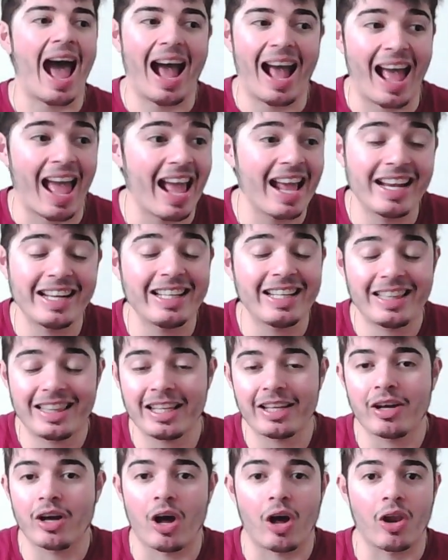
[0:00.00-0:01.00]
Anything
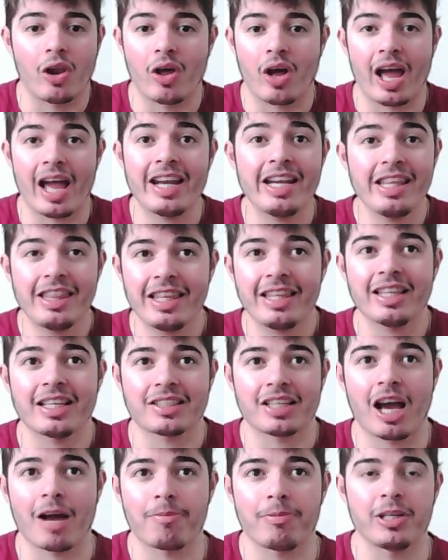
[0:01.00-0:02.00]
that's
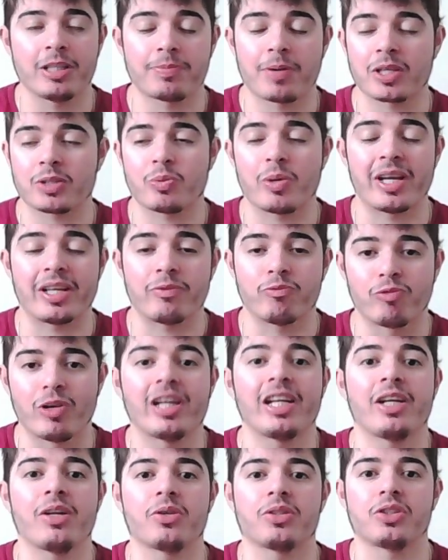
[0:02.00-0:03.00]
happened this past week really
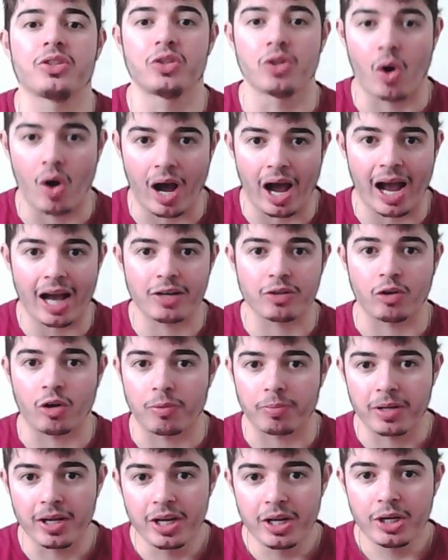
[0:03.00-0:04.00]
does not add up
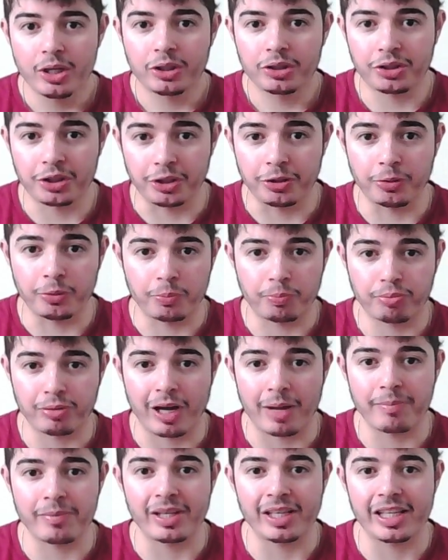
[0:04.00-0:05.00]
to
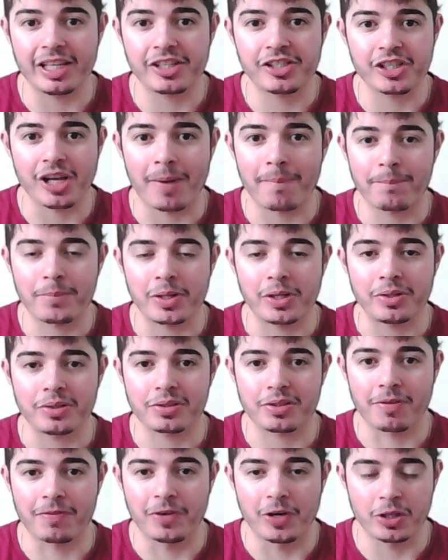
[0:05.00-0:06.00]
Premier League champions.
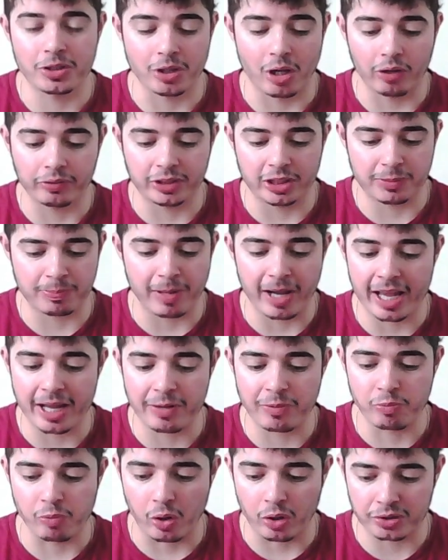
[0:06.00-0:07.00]
The first half display
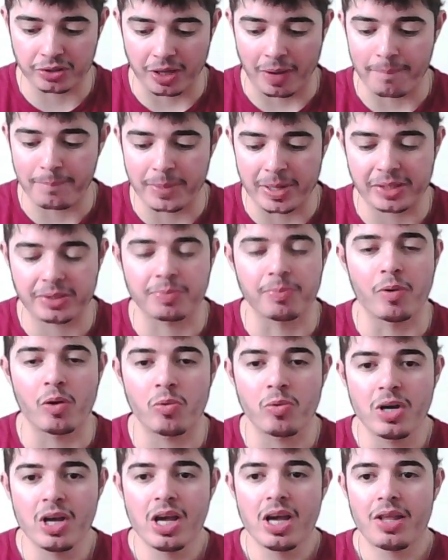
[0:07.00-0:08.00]
was abysmal.
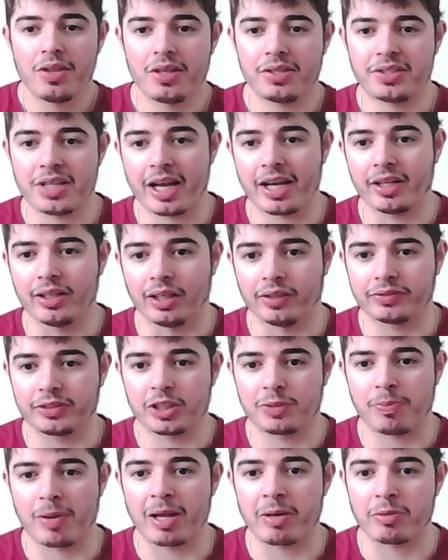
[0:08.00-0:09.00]
The second half
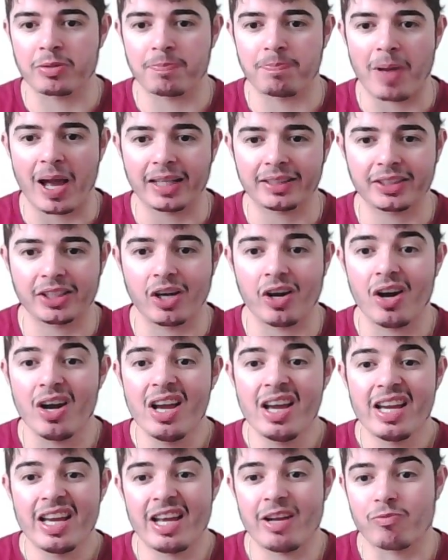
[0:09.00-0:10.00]
display was better.
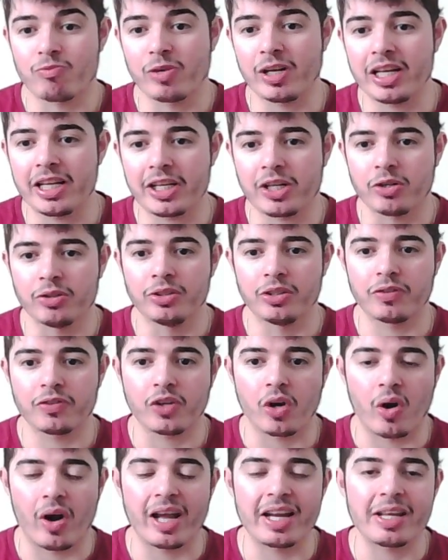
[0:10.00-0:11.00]
It really couldn't have
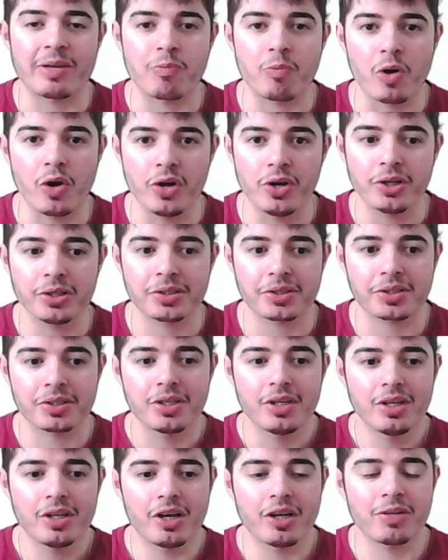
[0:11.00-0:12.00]
got any worse,
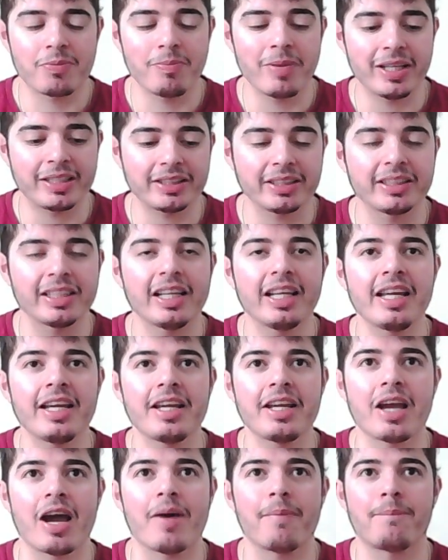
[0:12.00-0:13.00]

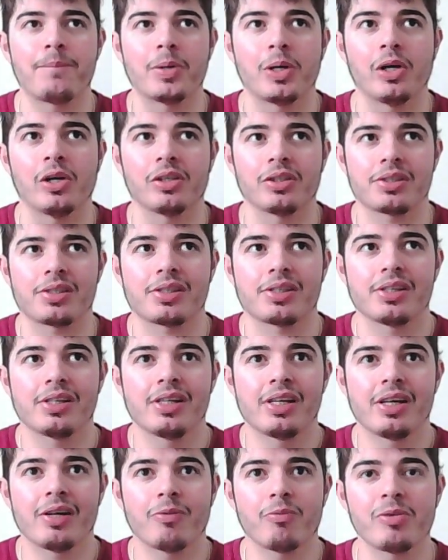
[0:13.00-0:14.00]
admittedly. But
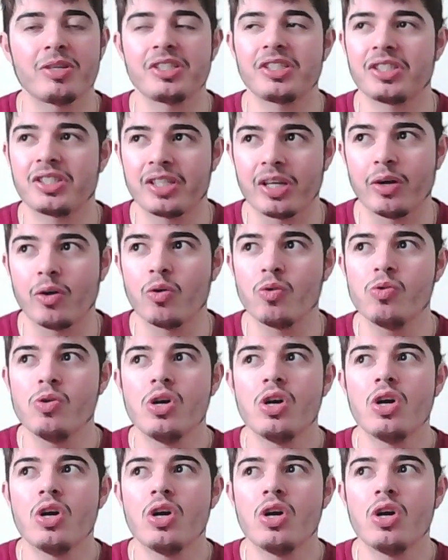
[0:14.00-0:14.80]
we still